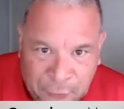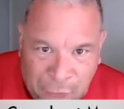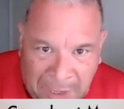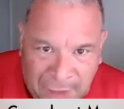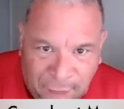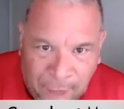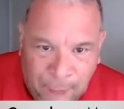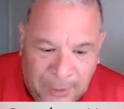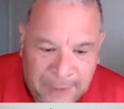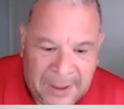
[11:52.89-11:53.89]
transfer
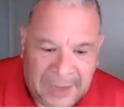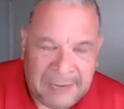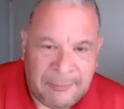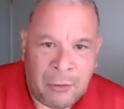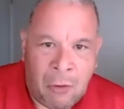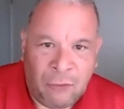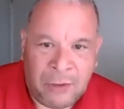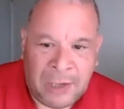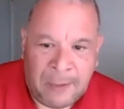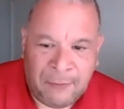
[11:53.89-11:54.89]
and running back Eben
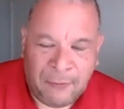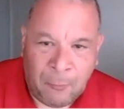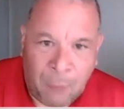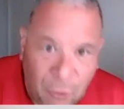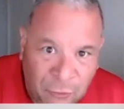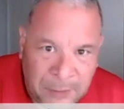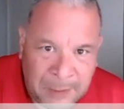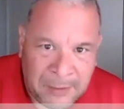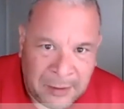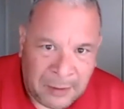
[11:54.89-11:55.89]
Ostry coming from
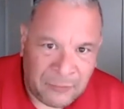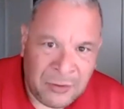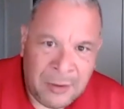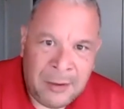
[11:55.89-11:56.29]
Rosemead, because